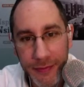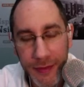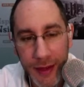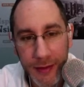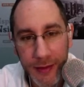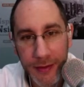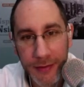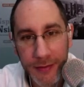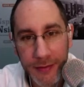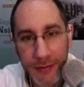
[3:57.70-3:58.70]

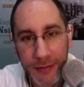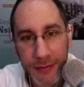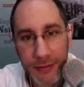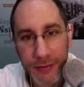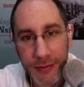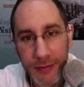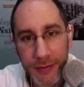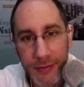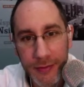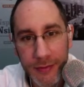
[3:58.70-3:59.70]

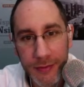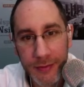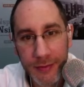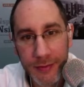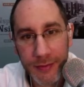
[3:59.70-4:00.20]
The person shown says nothing.